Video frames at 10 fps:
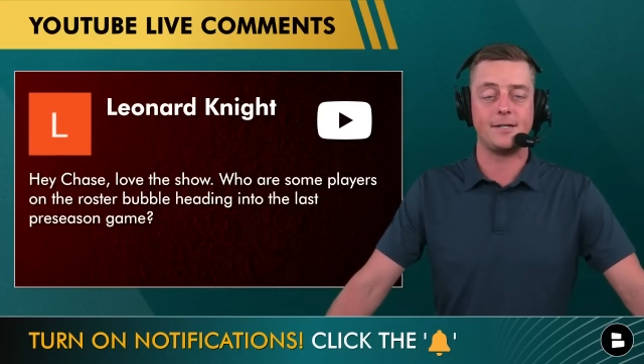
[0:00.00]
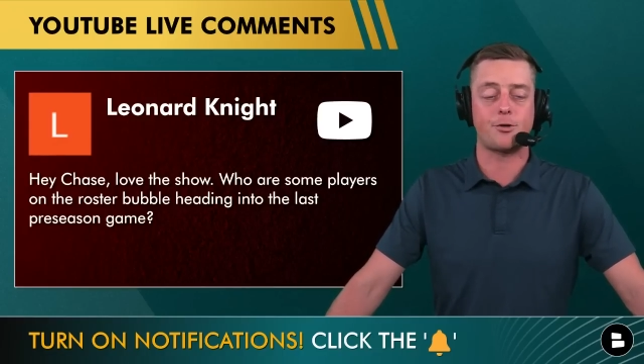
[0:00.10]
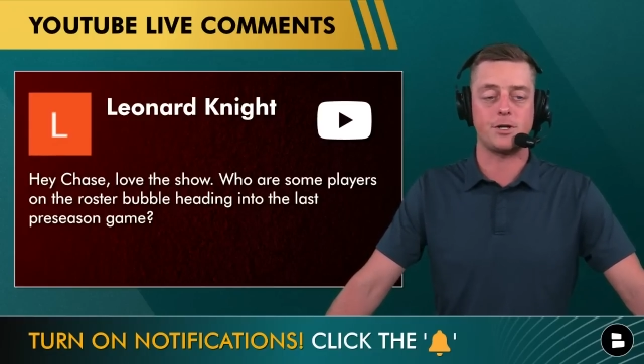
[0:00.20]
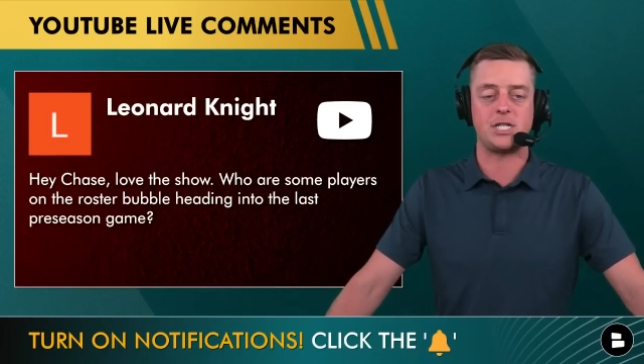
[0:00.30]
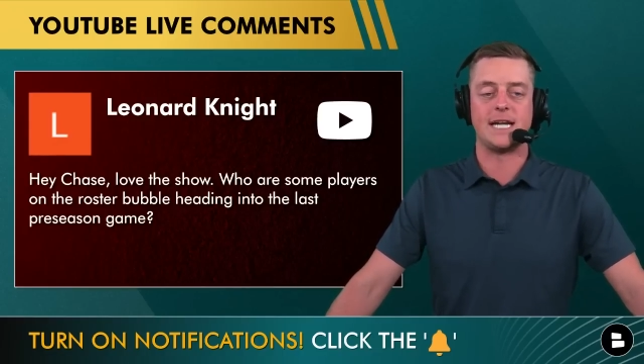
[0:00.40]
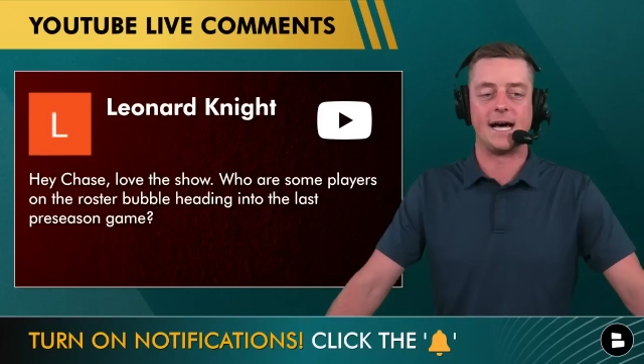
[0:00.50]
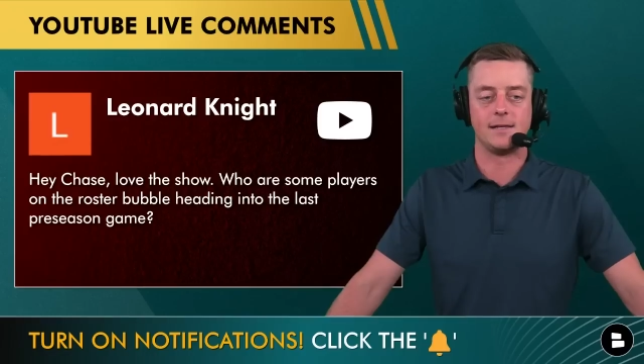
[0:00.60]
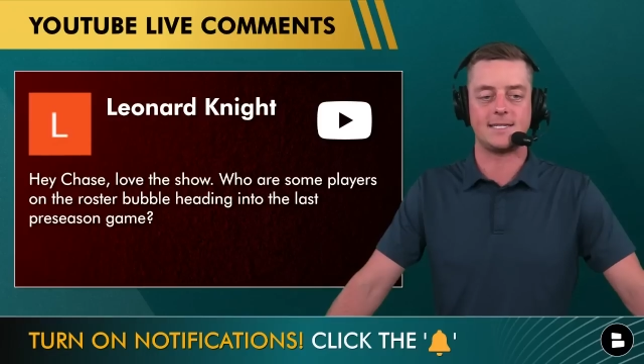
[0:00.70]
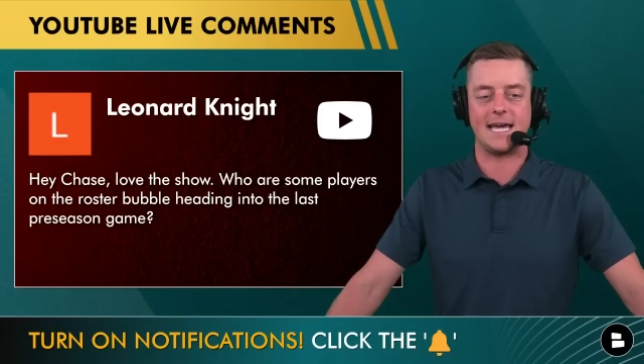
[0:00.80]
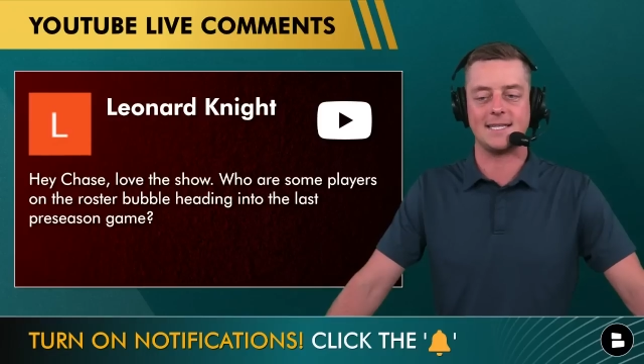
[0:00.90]
Christian
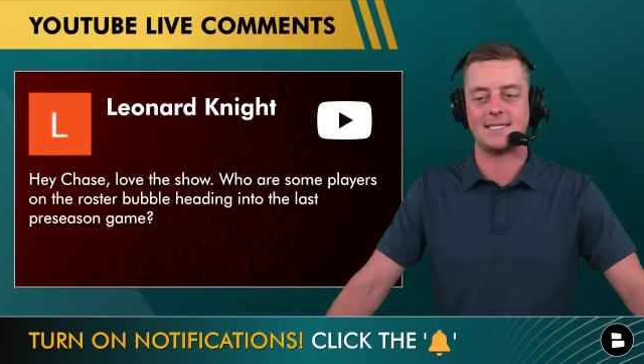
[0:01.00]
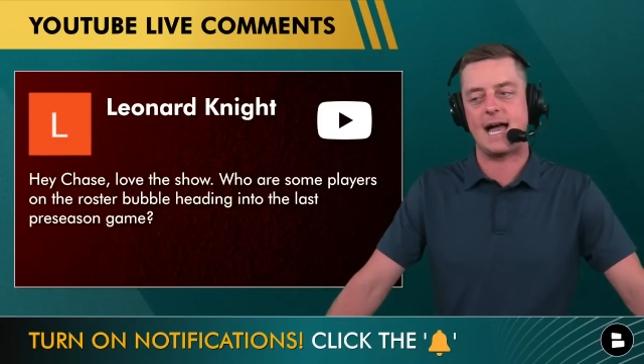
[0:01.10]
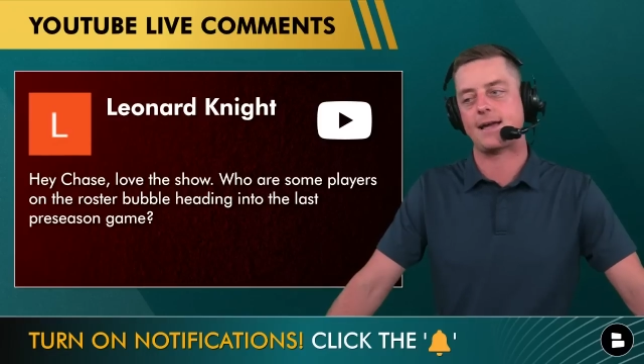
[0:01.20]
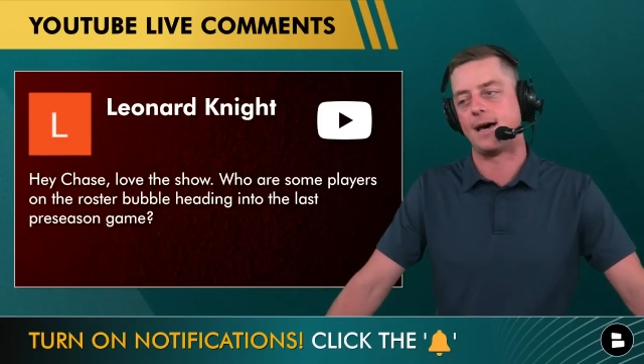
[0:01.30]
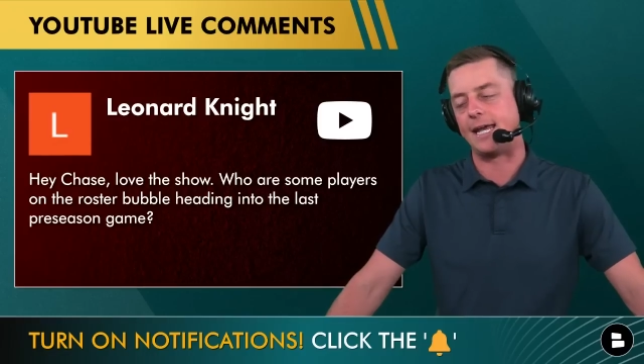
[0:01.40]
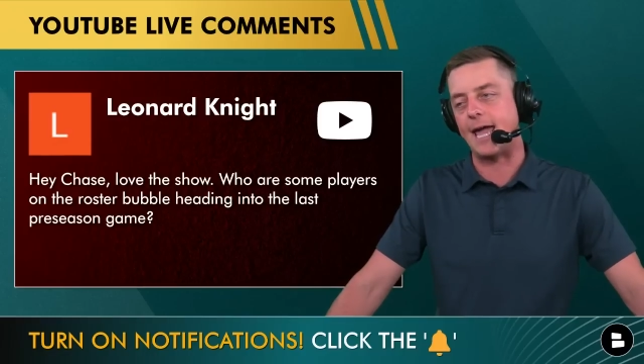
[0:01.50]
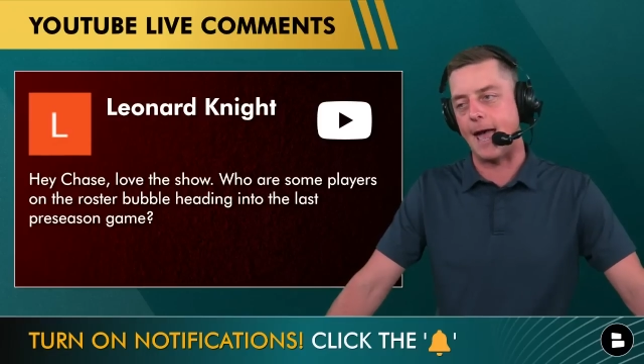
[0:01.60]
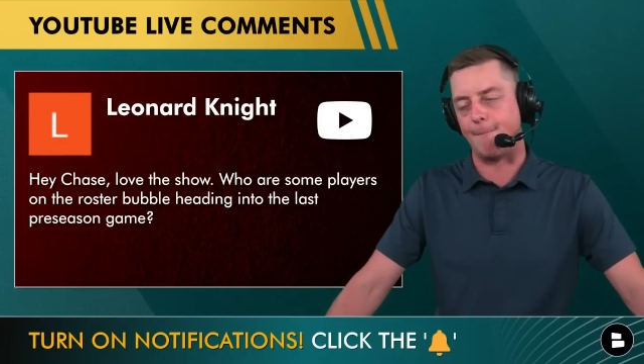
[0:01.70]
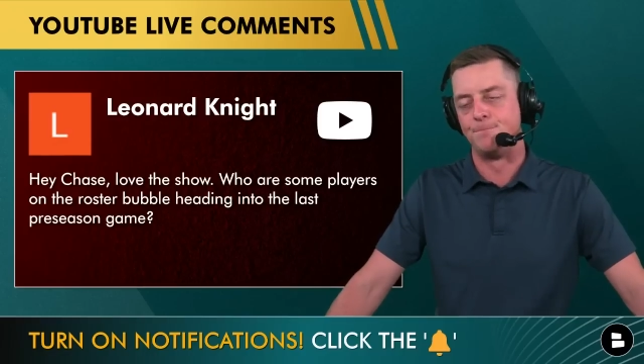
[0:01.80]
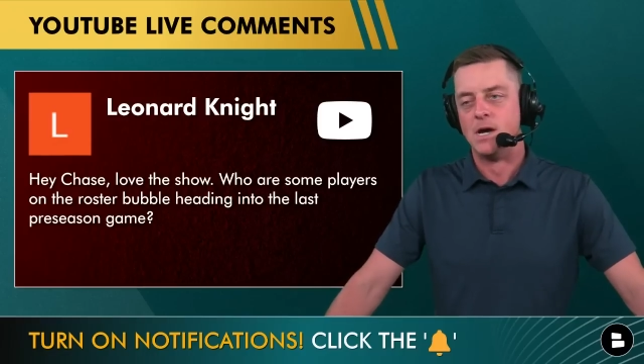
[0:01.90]
Ellis, and Zach
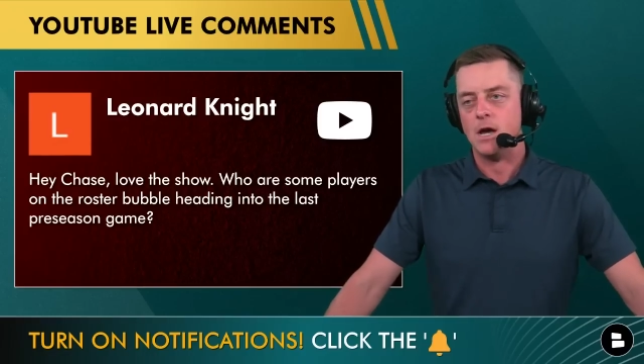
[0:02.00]
Cunningham.